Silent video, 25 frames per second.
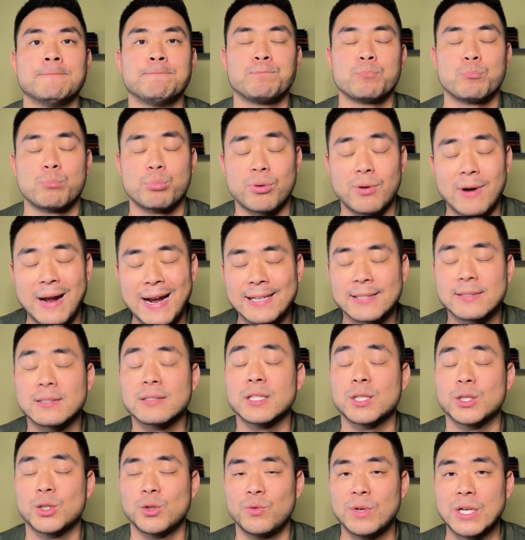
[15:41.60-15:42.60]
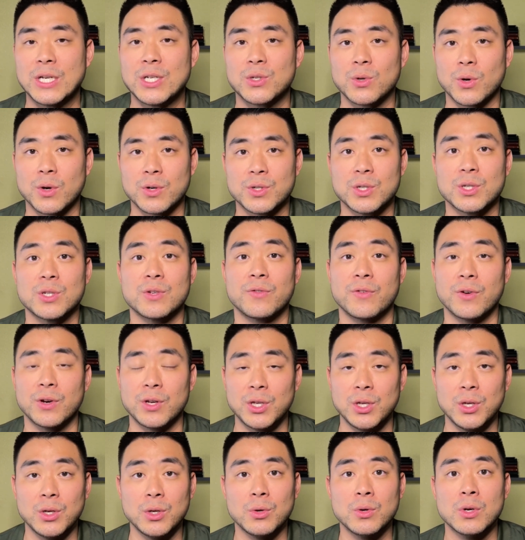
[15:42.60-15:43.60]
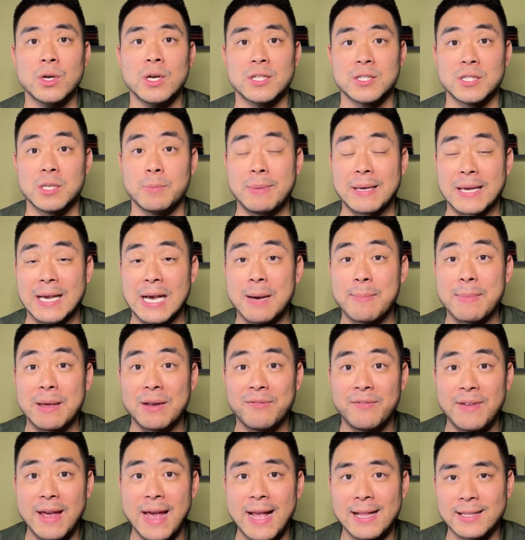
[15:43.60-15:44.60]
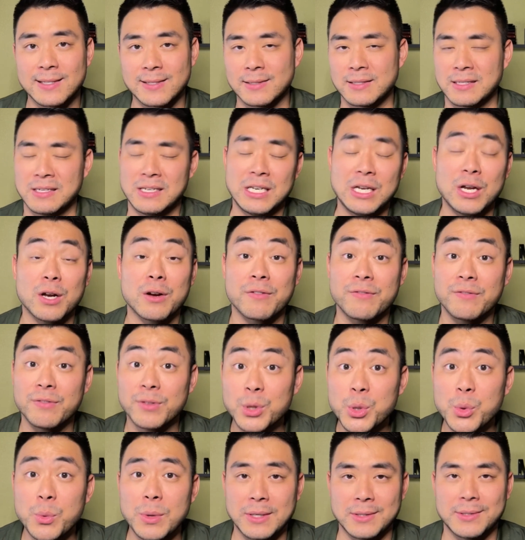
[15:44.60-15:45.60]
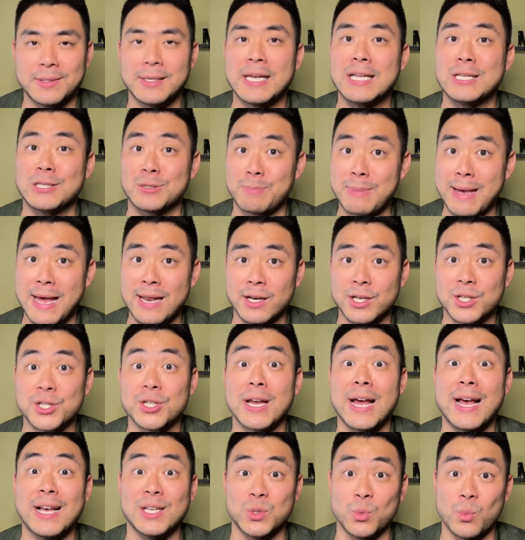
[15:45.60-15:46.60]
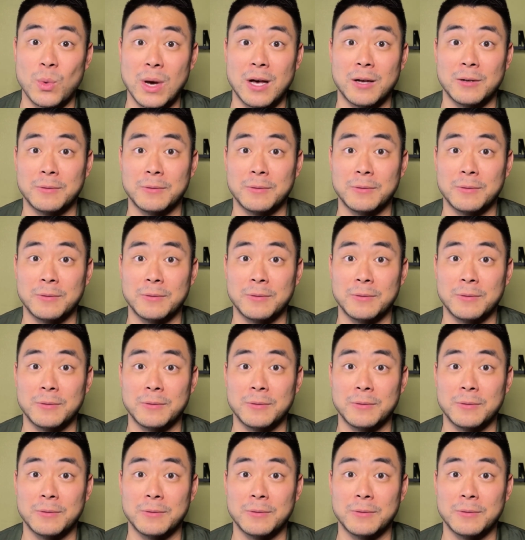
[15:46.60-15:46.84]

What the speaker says: priceless resources for you to become advanced and near fluent in Spanish as well.